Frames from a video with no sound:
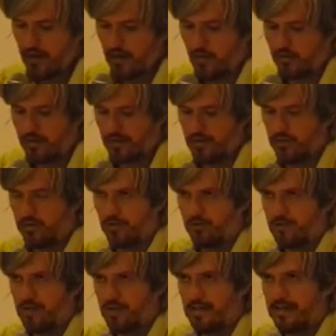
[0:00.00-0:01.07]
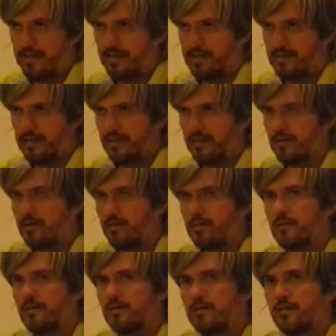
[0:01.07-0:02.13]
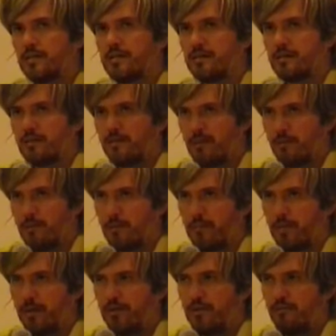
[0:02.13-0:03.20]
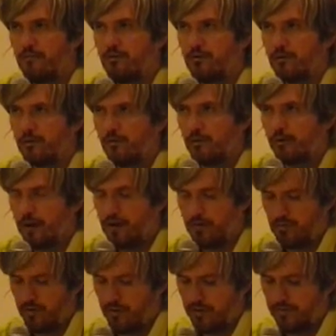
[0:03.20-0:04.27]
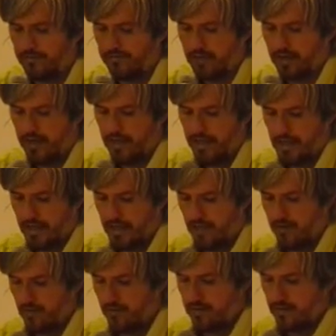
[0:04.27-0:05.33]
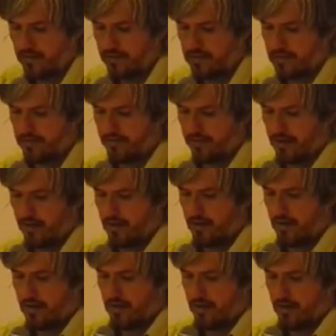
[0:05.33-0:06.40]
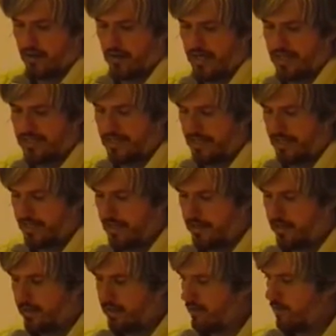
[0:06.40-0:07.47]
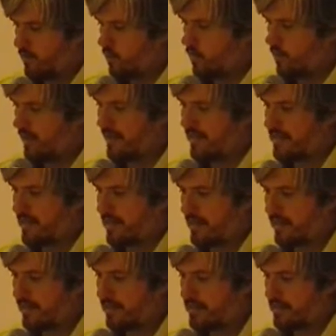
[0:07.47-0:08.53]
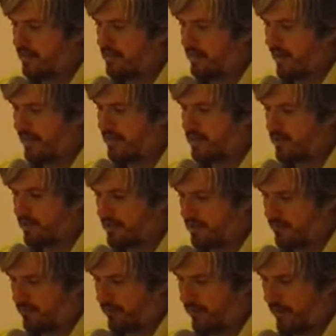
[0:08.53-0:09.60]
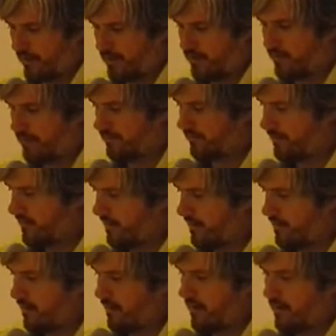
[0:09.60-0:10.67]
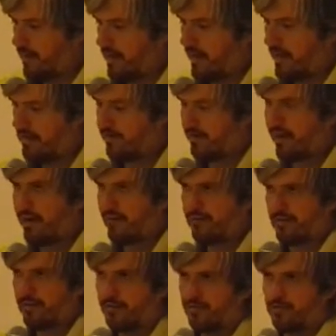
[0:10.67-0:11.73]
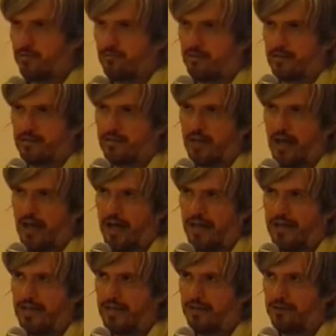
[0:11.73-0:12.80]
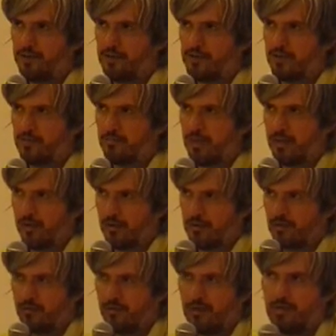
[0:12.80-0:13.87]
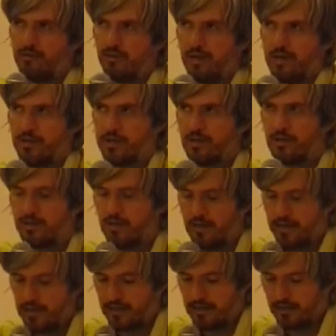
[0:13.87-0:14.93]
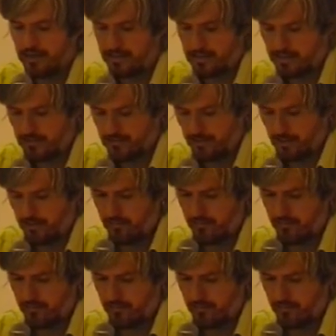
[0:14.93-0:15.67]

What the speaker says: What I want to say is that this individual, Orla Borg, he was attacking with exactly the same unjustified, irrelevant, but highly efficient methods of manipulation, this